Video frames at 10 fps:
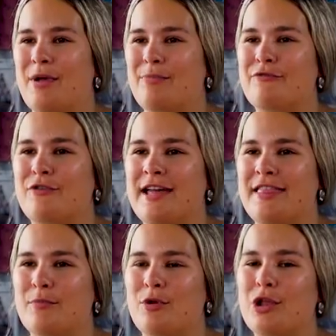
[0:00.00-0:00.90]
we
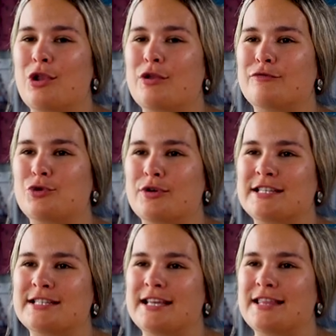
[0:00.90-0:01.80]
provide them with a lot of
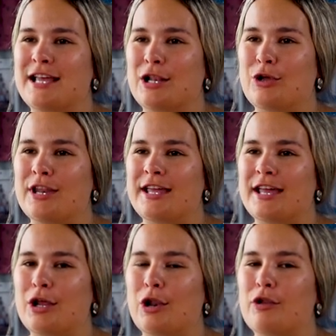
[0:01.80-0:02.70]
choices in their
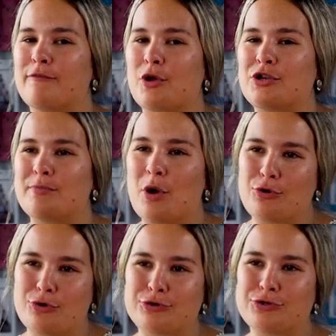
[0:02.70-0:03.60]
learning and a lot of
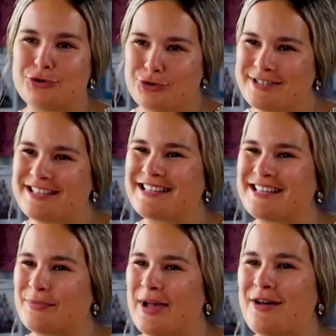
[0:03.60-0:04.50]
multimodal choices
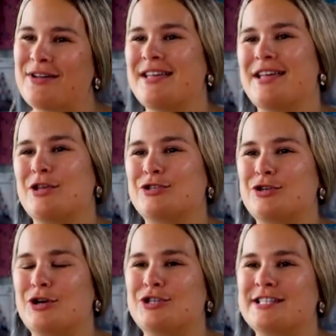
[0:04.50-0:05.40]
as well. So
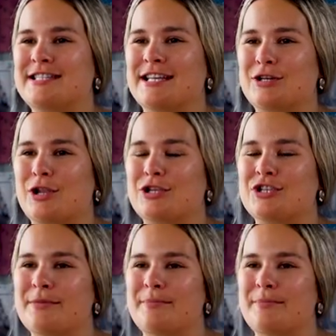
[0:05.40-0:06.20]
not just technology